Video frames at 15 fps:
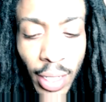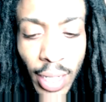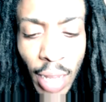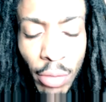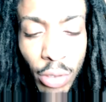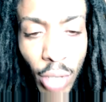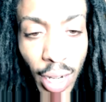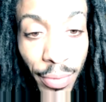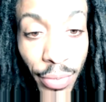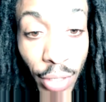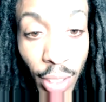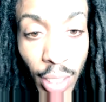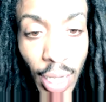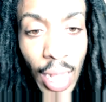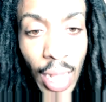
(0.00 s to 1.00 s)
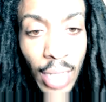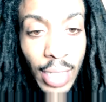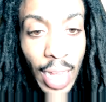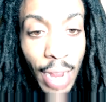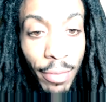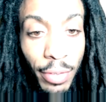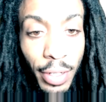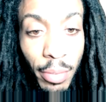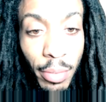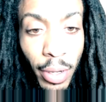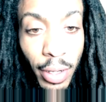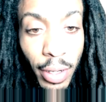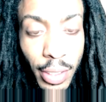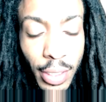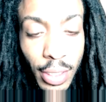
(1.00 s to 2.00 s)
they was trying to villainize the African
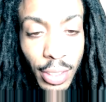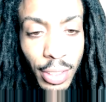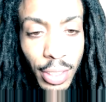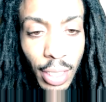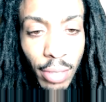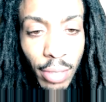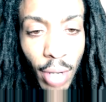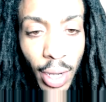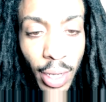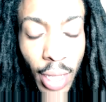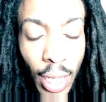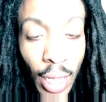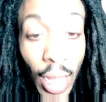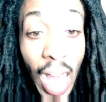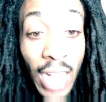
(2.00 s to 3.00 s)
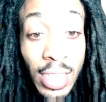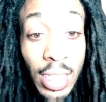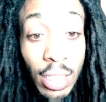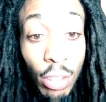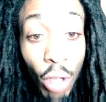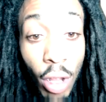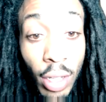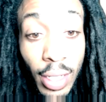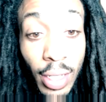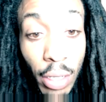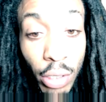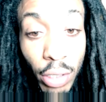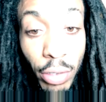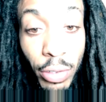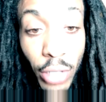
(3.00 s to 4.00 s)
Americans and shit, right? I just thought that
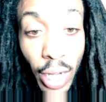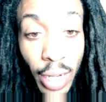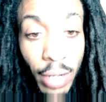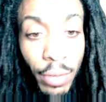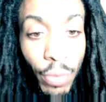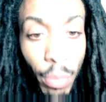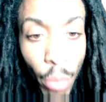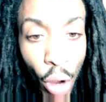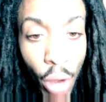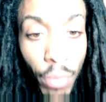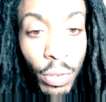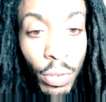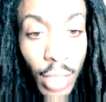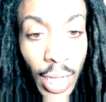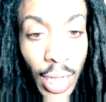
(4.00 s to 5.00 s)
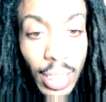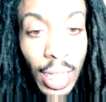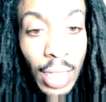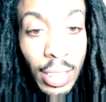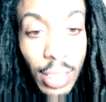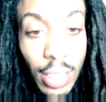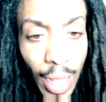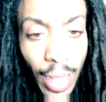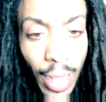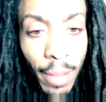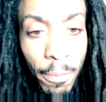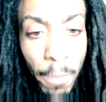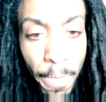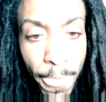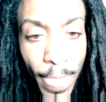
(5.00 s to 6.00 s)
was creative for Marvel to let that slide.
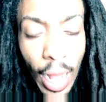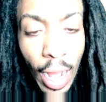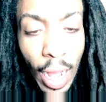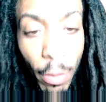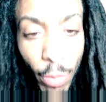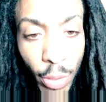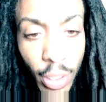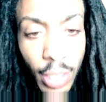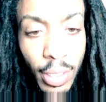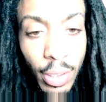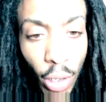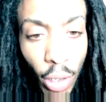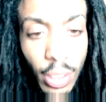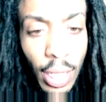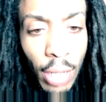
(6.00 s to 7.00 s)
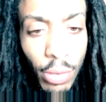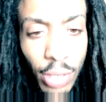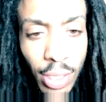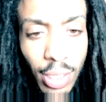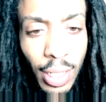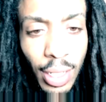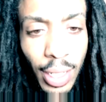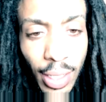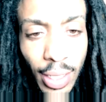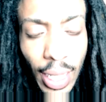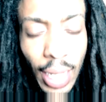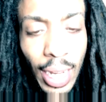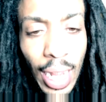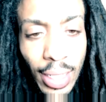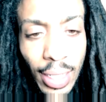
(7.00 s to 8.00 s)
I really thought that was slick. They
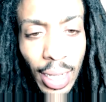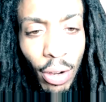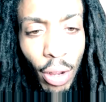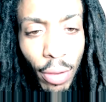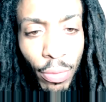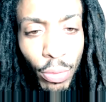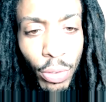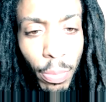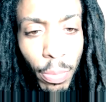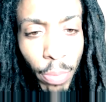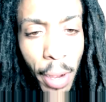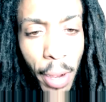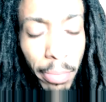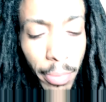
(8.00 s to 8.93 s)
got that off real proper.